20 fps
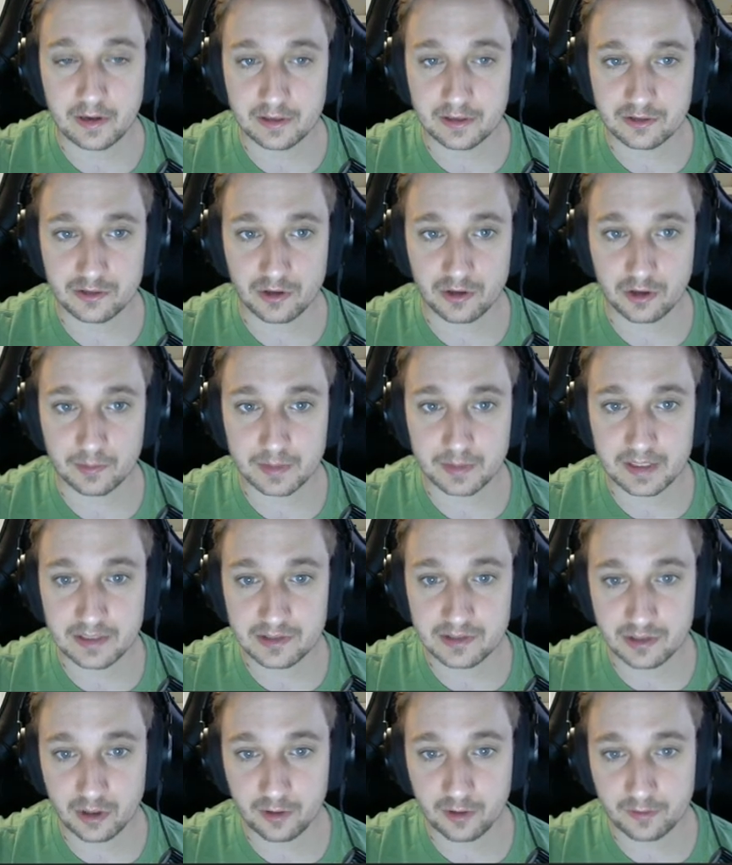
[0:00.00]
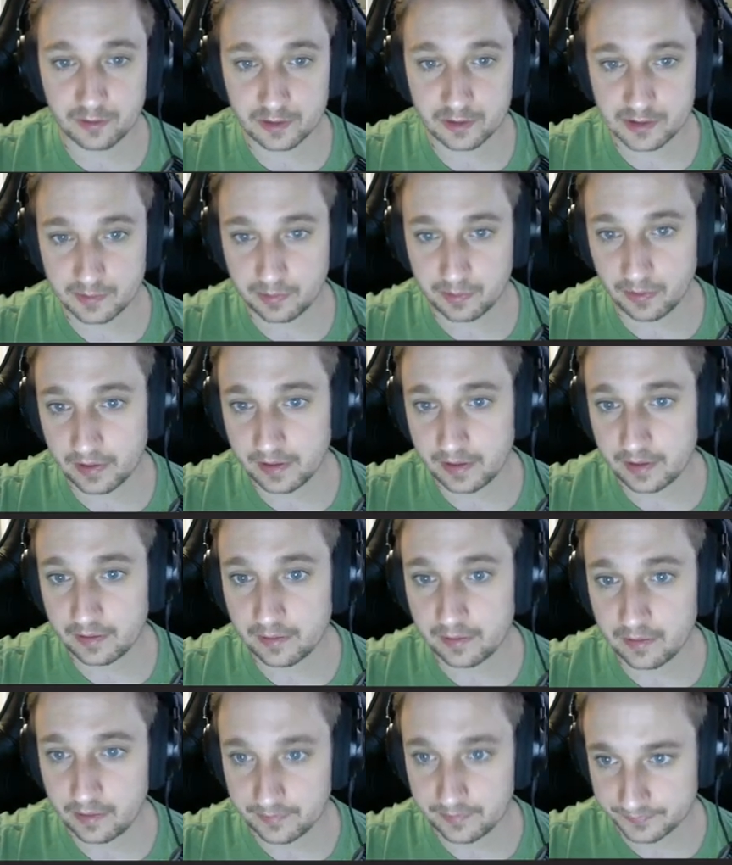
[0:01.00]
strong beats over to playing
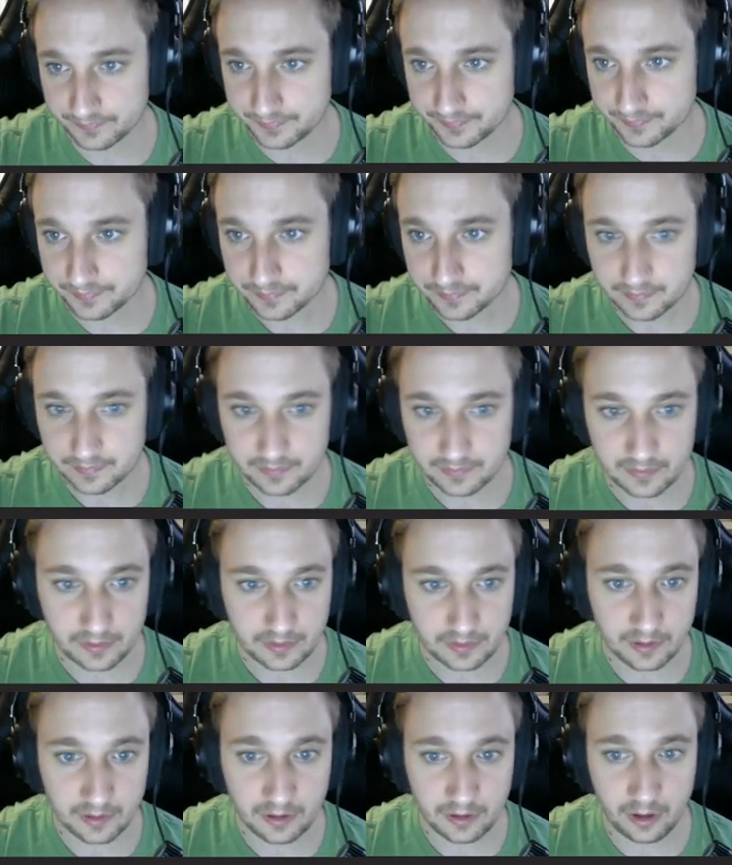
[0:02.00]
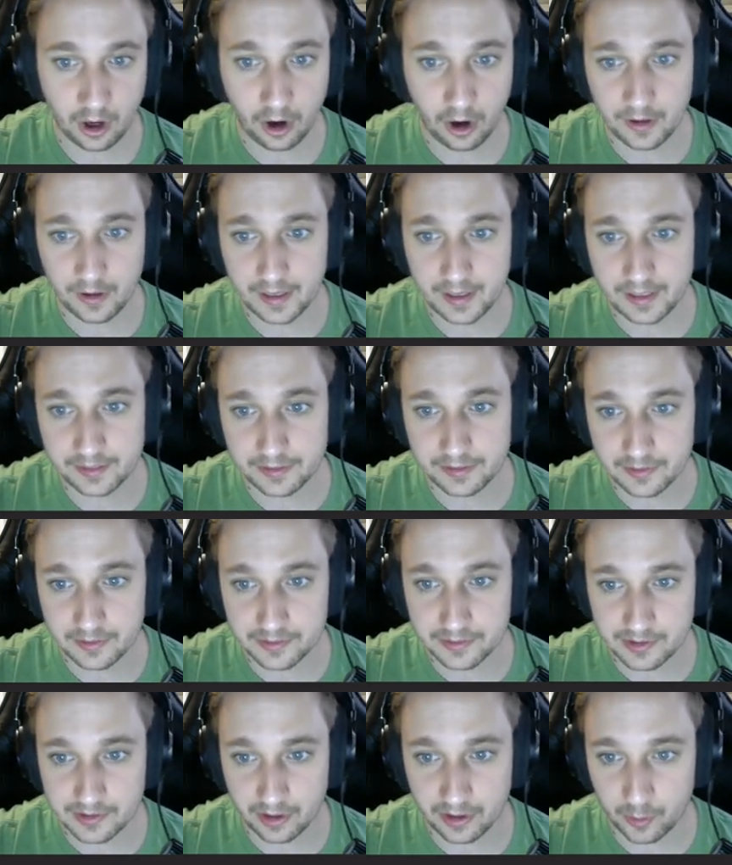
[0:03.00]
all eighth
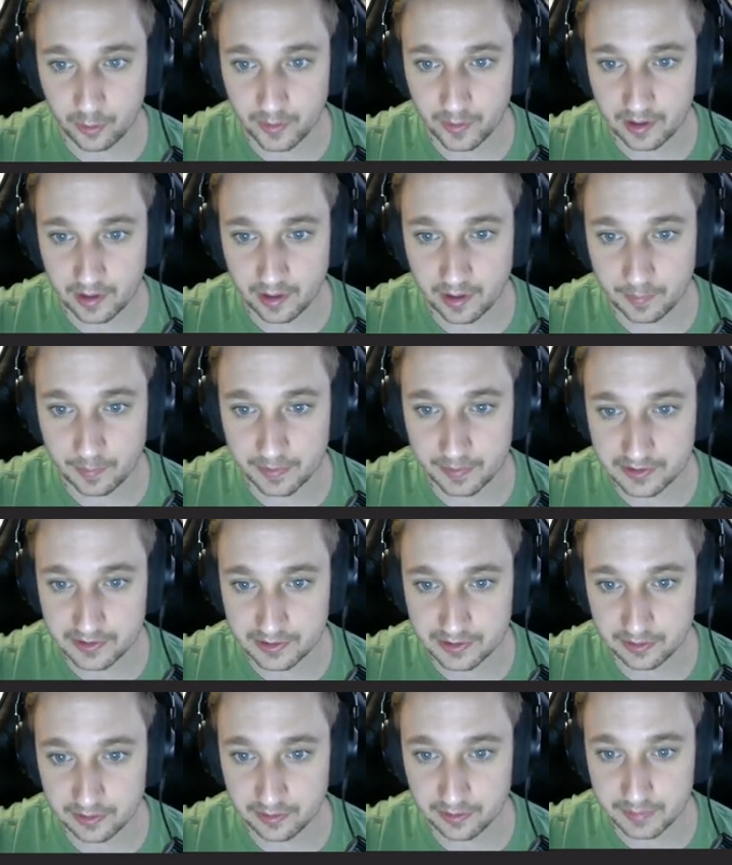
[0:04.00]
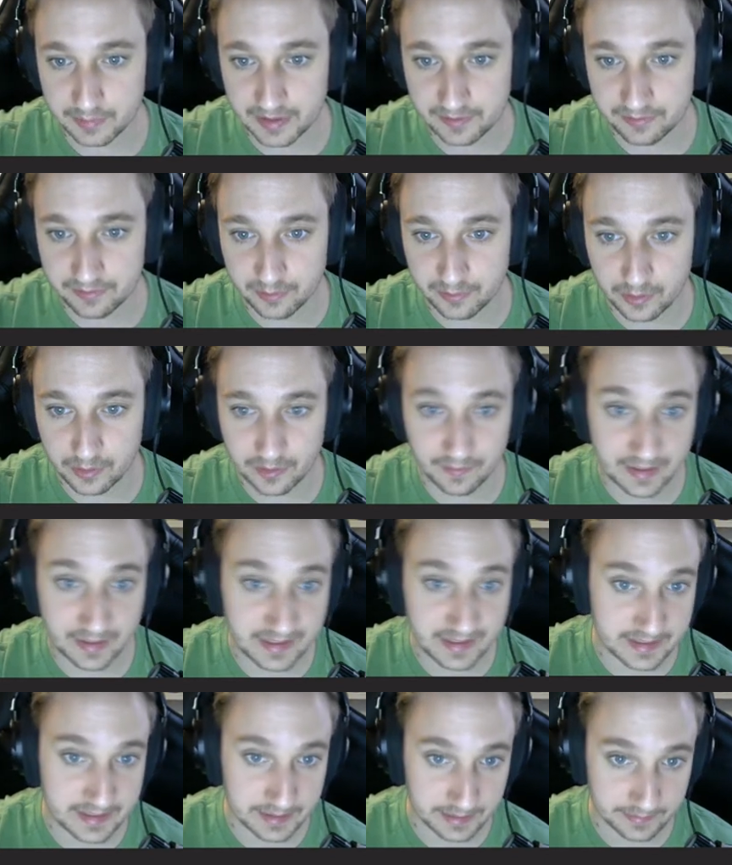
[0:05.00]
notes all the way up until beat 4 of
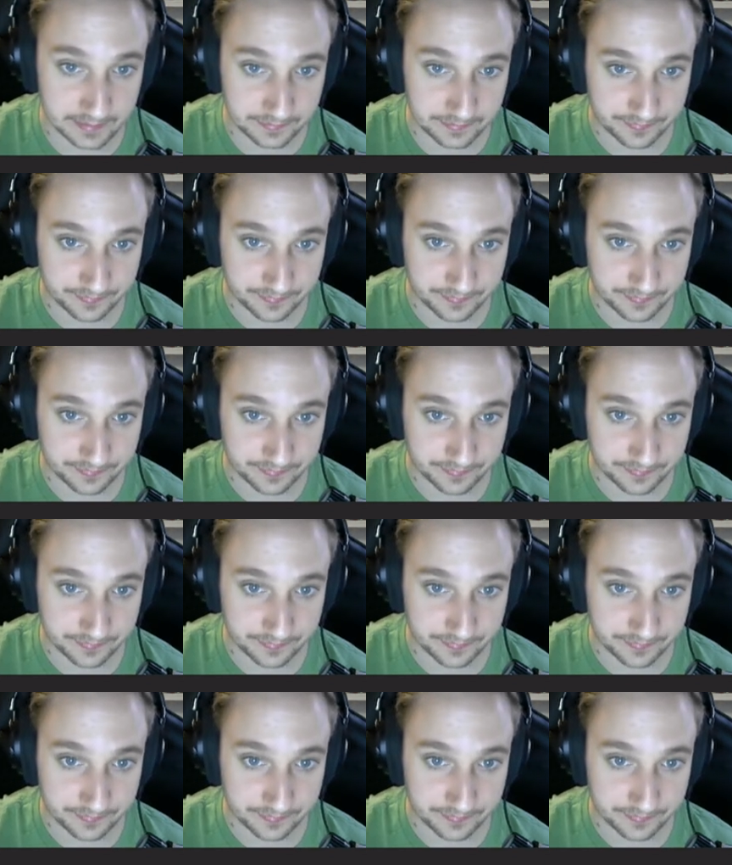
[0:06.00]
18.